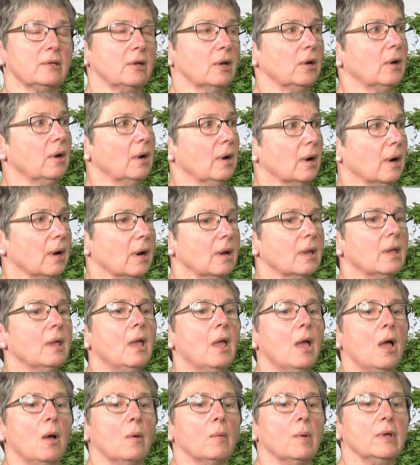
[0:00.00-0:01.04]
to her
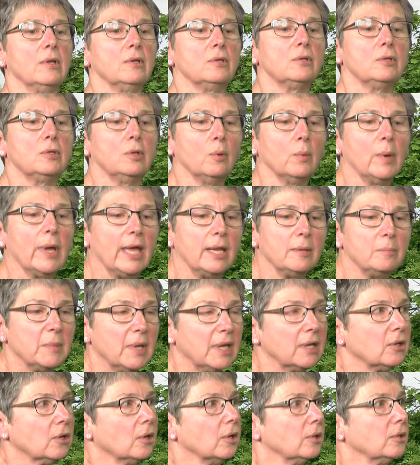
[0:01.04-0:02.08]
was to
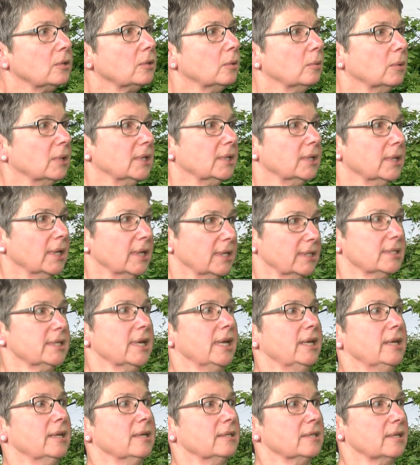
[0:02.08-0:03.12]
admit her to an
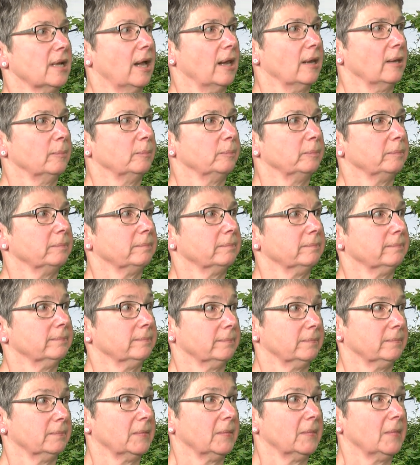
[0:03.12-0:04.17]
insane asylum.
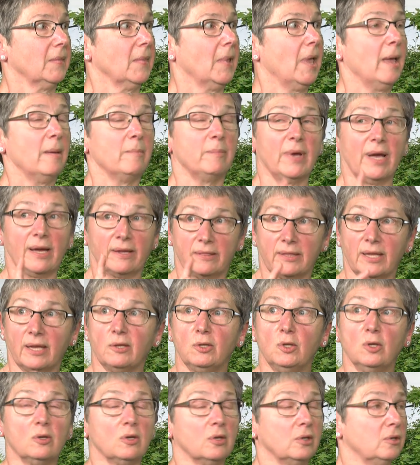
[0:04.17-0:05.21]
Back then,
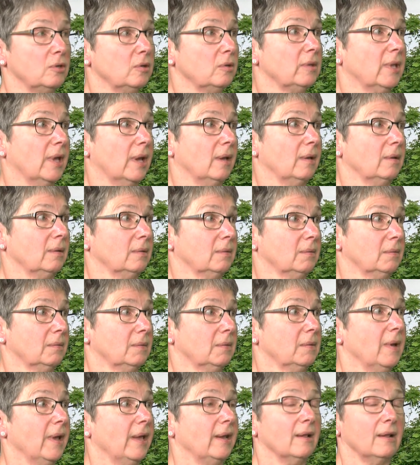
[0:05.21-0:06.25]
you could do that.
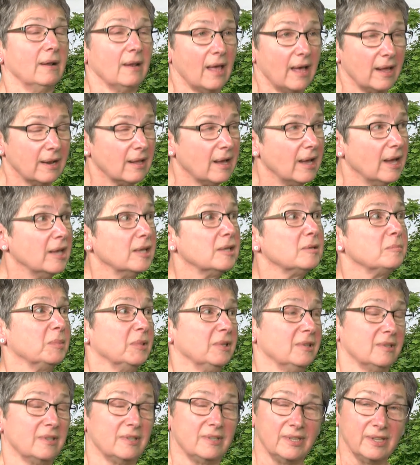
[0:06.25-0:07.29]
And a lot of
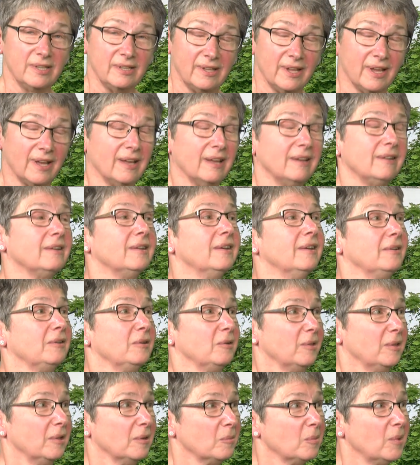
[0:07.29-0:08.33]
husbands did that
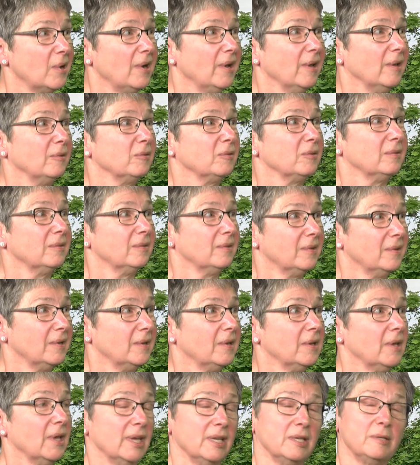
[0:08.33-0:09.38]
to their wives. Wow.
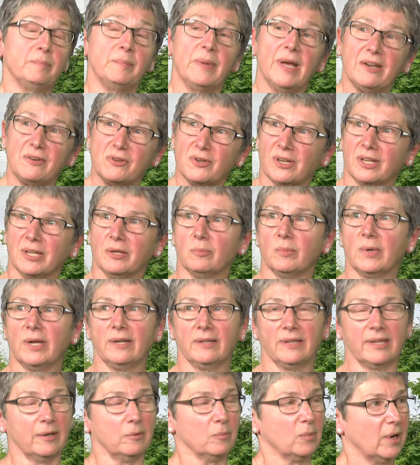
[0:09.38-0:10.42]
Especially
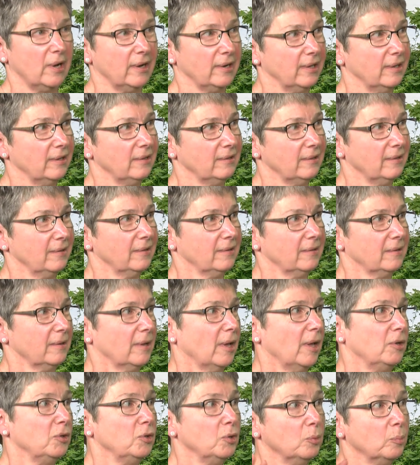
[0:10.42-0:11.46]
when they wanted
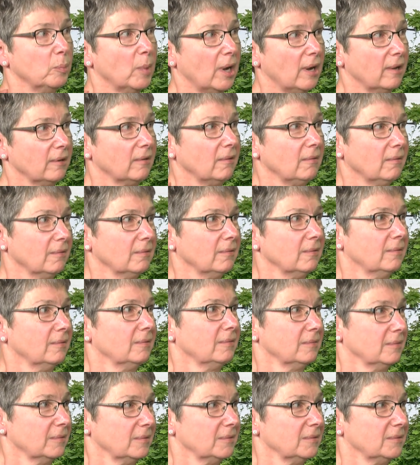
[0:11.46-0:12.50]
a new model,
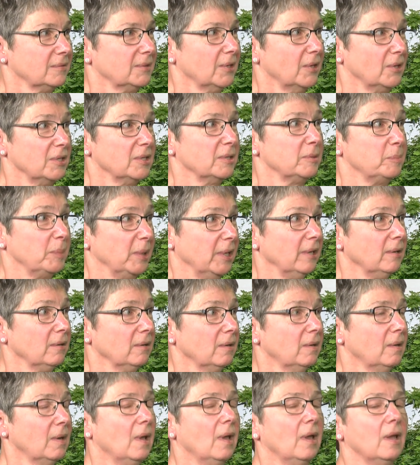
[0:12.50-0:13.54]
yeah. so to speak.